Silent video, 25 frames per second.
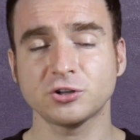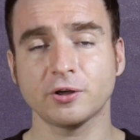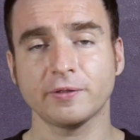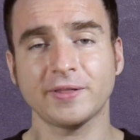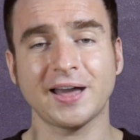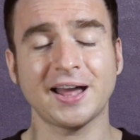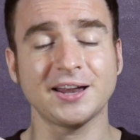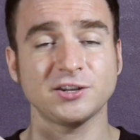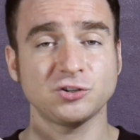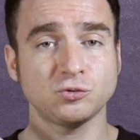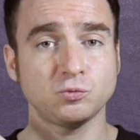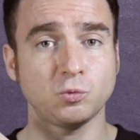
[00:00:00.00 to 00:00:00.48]

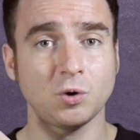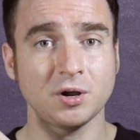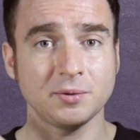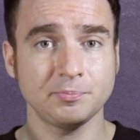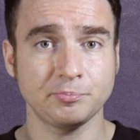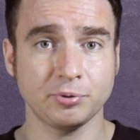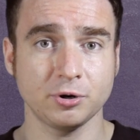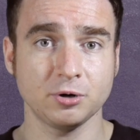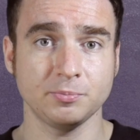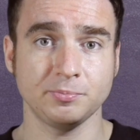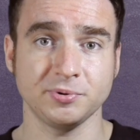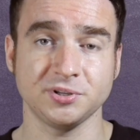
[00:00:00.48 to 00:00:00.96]
So that's
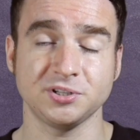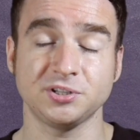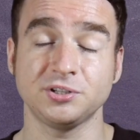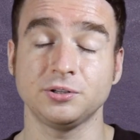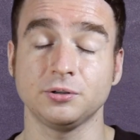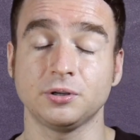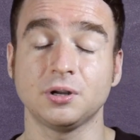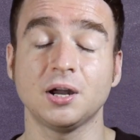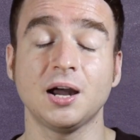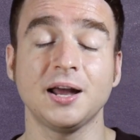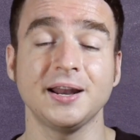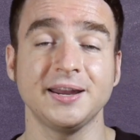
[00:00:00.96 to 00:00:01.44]
one
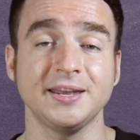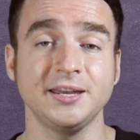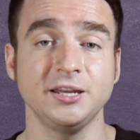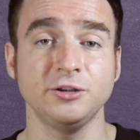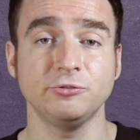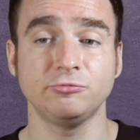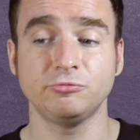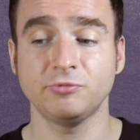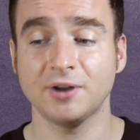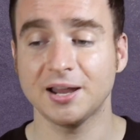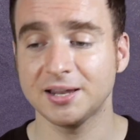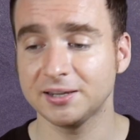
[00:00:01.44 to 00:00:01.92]
purpose, to cut
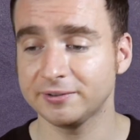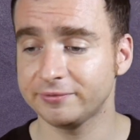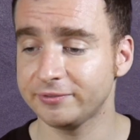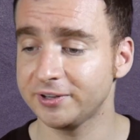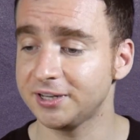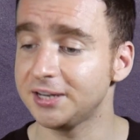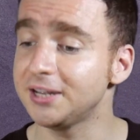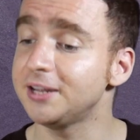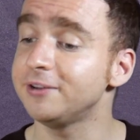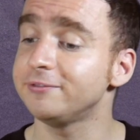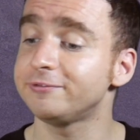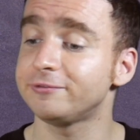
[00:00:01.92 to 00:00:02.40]

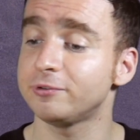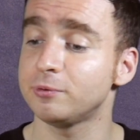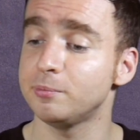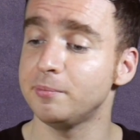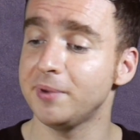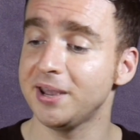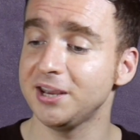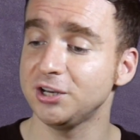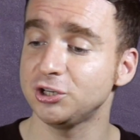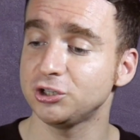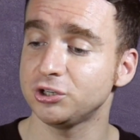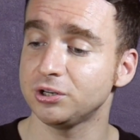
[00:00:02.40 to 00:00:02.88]
irrelevant
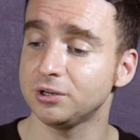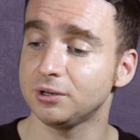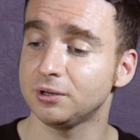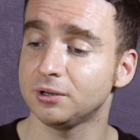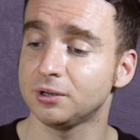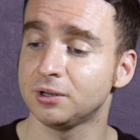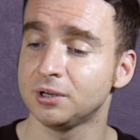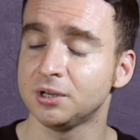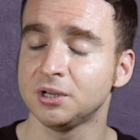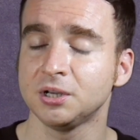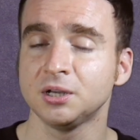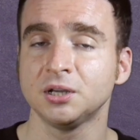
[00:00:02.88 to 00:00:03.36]

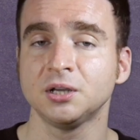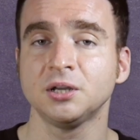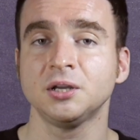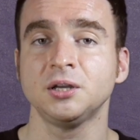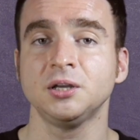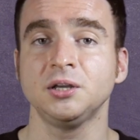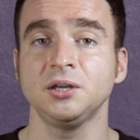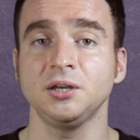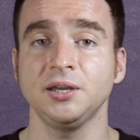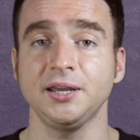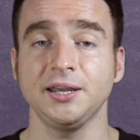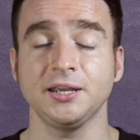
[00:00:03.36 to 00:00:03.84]
information.
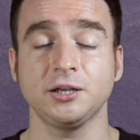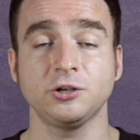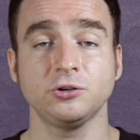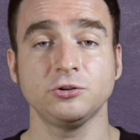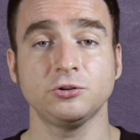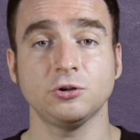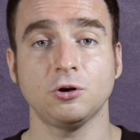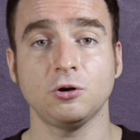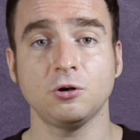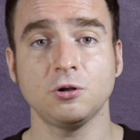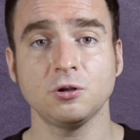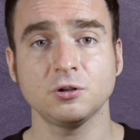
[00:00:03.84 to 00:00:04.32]

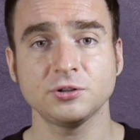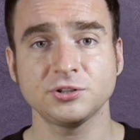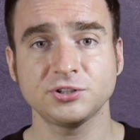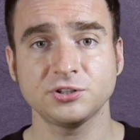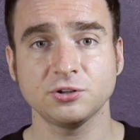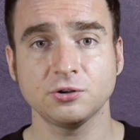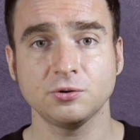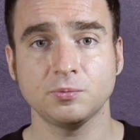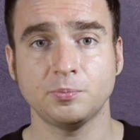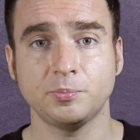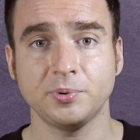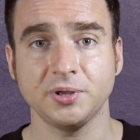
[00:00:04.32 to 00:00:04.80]
It could
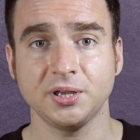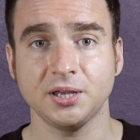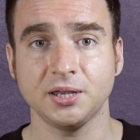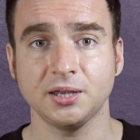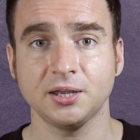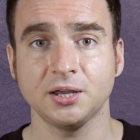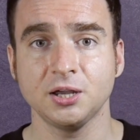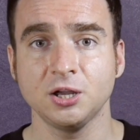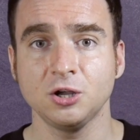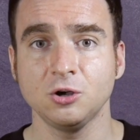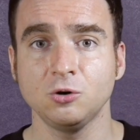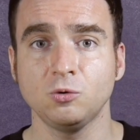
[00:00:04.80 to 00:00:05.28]
also
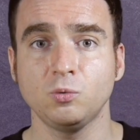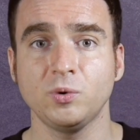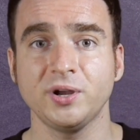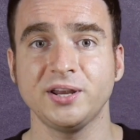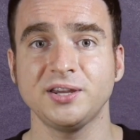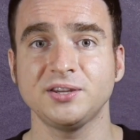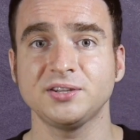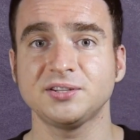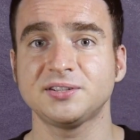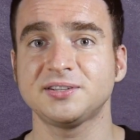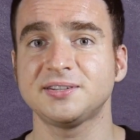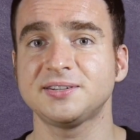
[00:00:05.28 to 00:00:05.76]
be
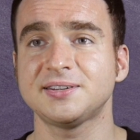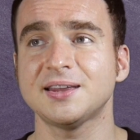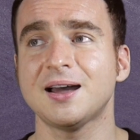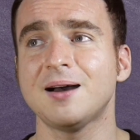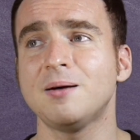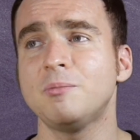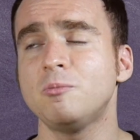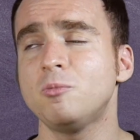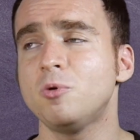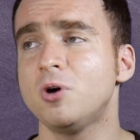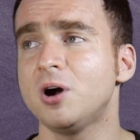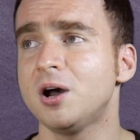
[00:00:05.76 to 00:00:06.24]
when
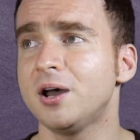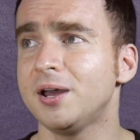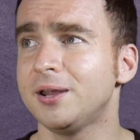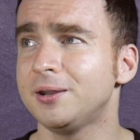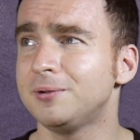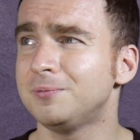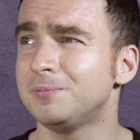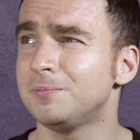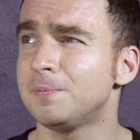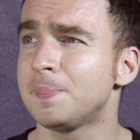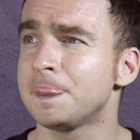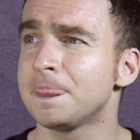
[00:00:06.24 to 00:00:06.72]

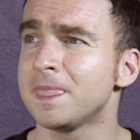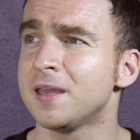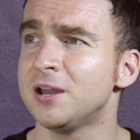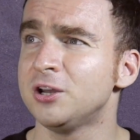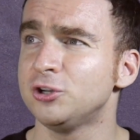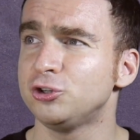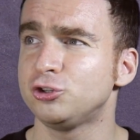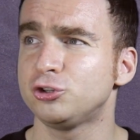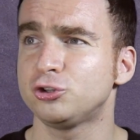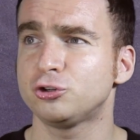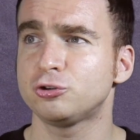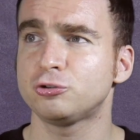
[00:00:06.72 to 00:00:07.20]
someone
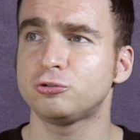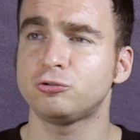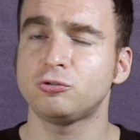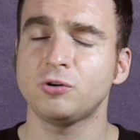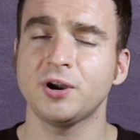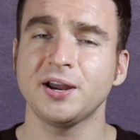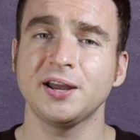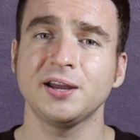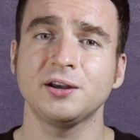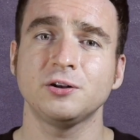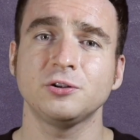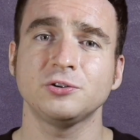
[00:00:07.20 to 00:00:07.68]

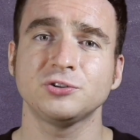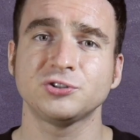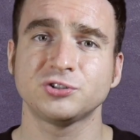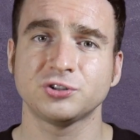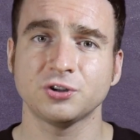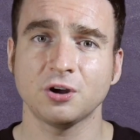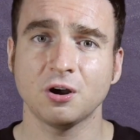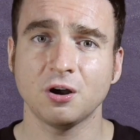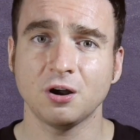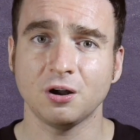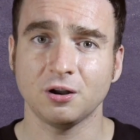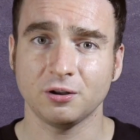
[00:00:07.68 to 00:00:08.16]

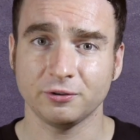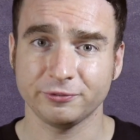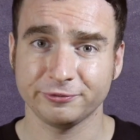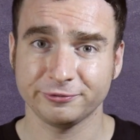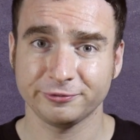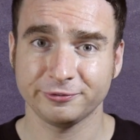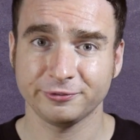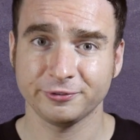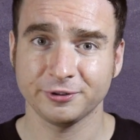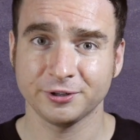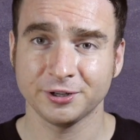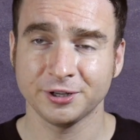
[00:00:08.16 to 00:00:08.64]
trails
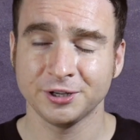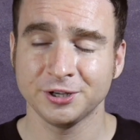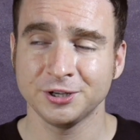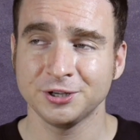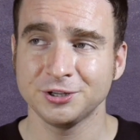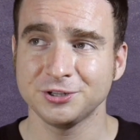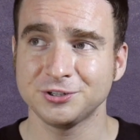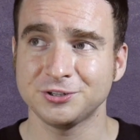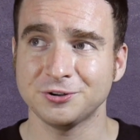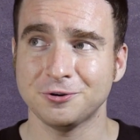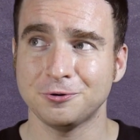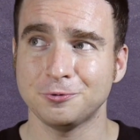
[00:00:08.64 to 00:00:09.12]
off.
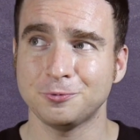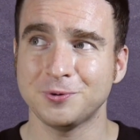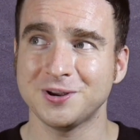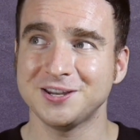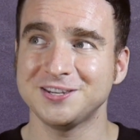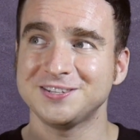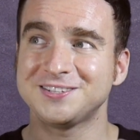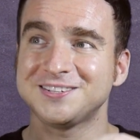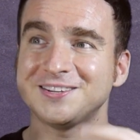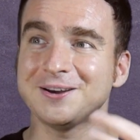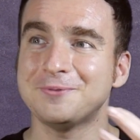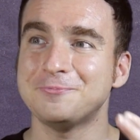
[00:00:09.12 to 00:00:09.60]
So
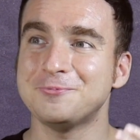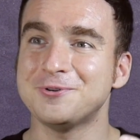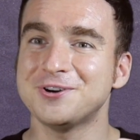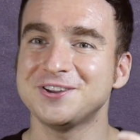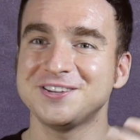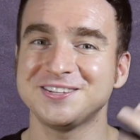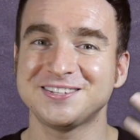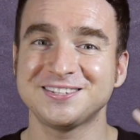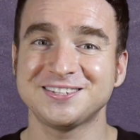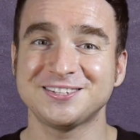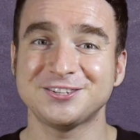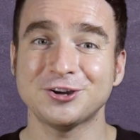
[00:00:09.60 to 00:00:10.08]
when
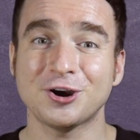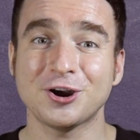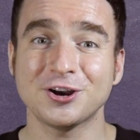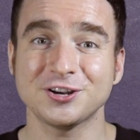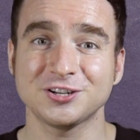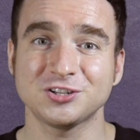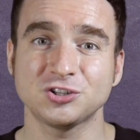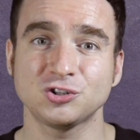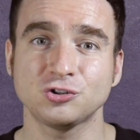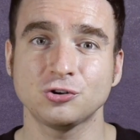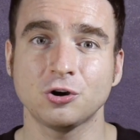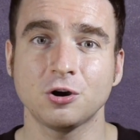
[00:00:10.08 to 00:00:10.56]
someone
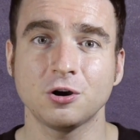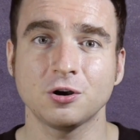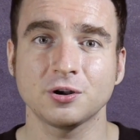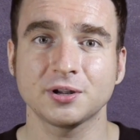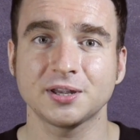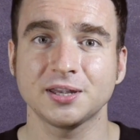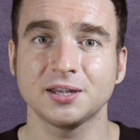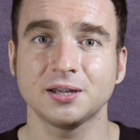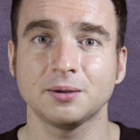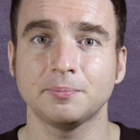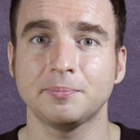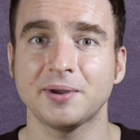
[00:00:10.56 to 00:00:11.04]
starts
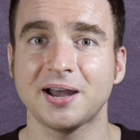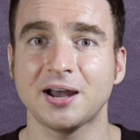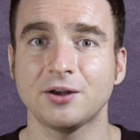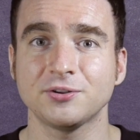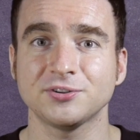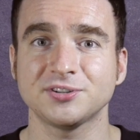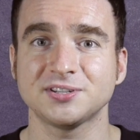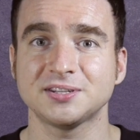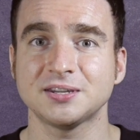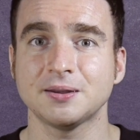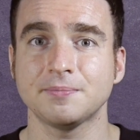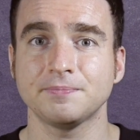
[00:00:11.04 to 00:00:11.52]
talking
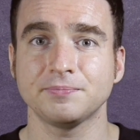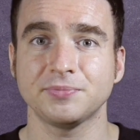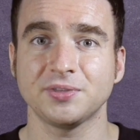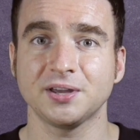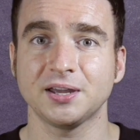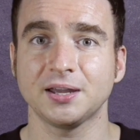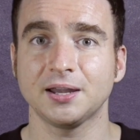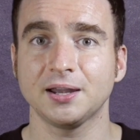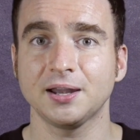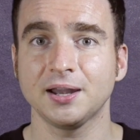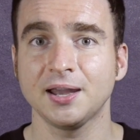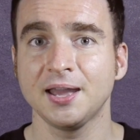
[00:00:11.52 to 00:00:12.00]
about
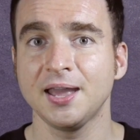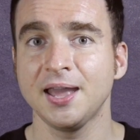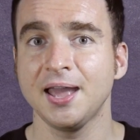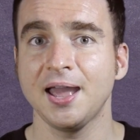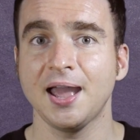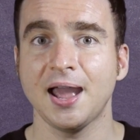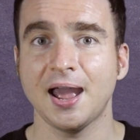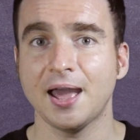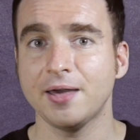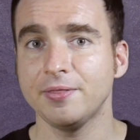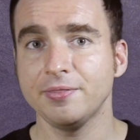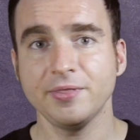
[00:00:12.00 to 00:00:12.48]
something
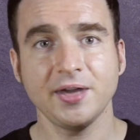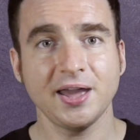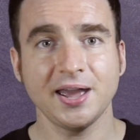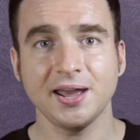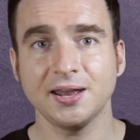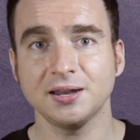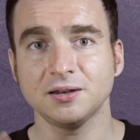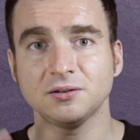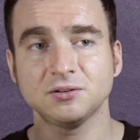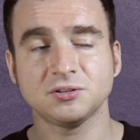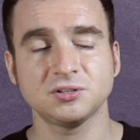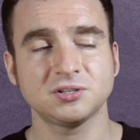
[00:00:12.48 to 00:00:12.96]
and
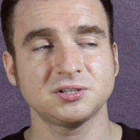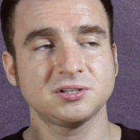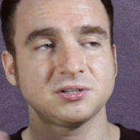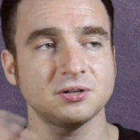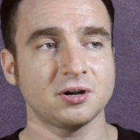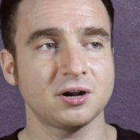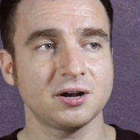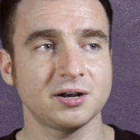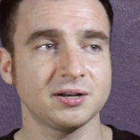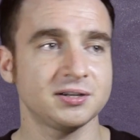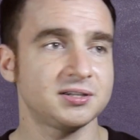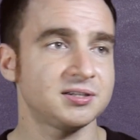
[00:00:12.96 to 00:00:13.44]
then
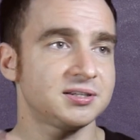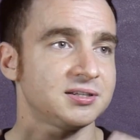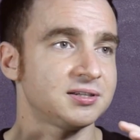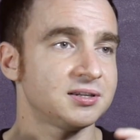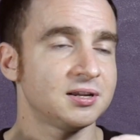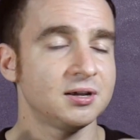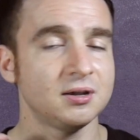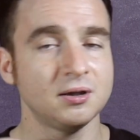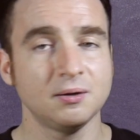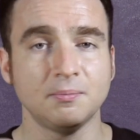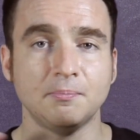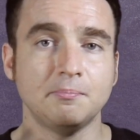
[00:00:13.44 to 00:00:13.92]

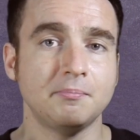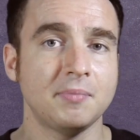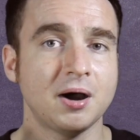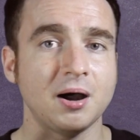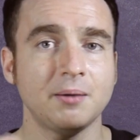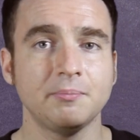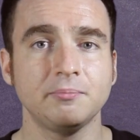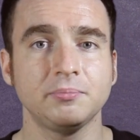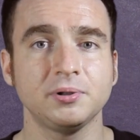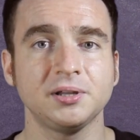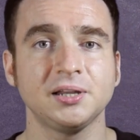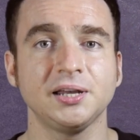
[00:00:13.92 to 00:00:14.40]
starts
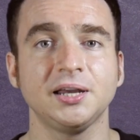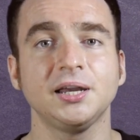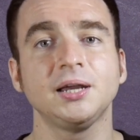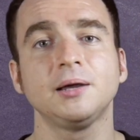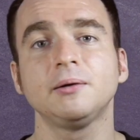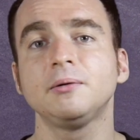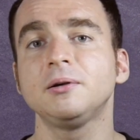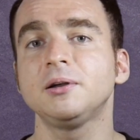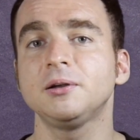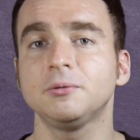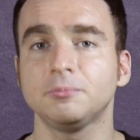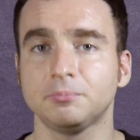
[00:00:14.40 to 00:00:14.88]

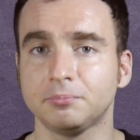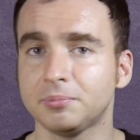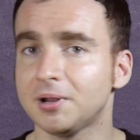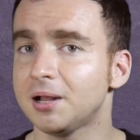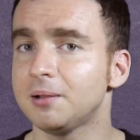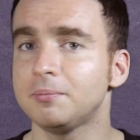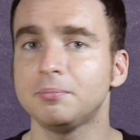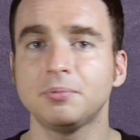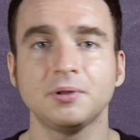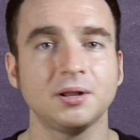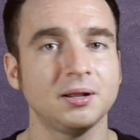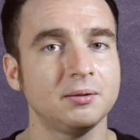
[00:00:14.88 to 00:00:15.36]
mumbling,
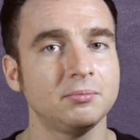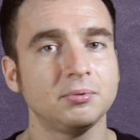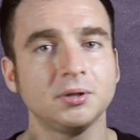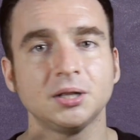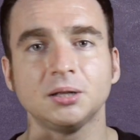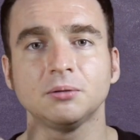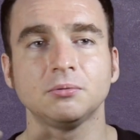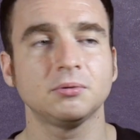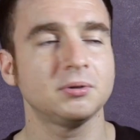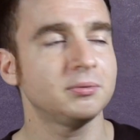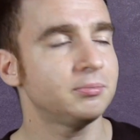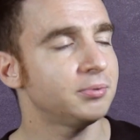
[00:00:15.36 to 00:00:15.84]
blah, blah,
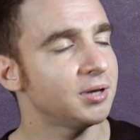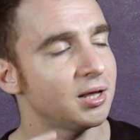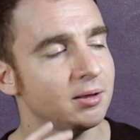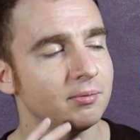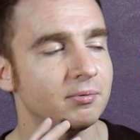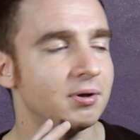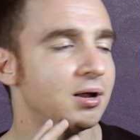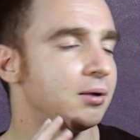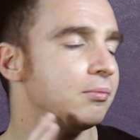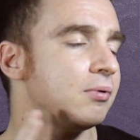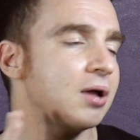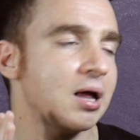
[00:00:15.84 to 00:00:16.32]
blah, blah,
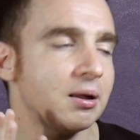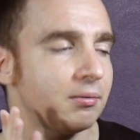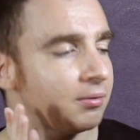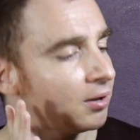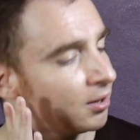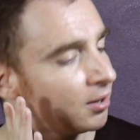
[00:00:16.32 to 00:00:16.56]
blah, blah,